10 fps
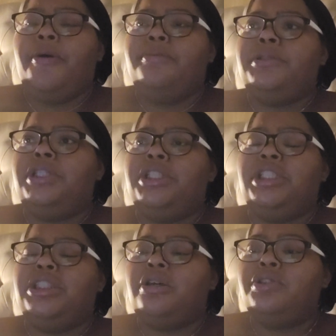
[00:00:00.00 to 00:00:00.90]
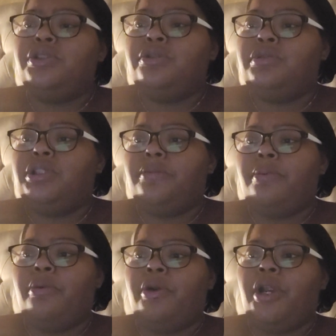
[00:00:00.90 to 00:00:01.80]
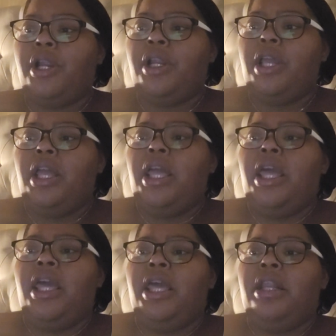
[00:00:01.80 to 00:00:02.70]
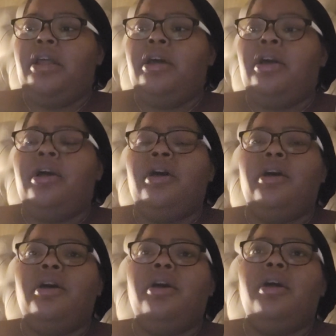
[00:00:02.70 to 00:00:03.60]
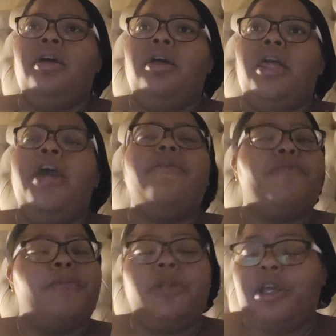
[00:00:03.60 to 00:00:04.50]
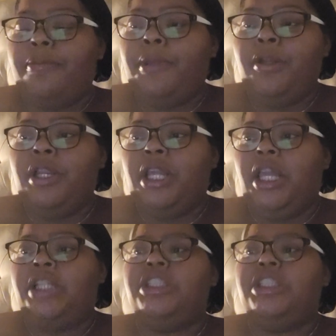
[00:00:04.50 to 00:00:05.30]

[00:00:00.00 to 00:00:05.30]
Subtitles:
such as social support and help from the community, and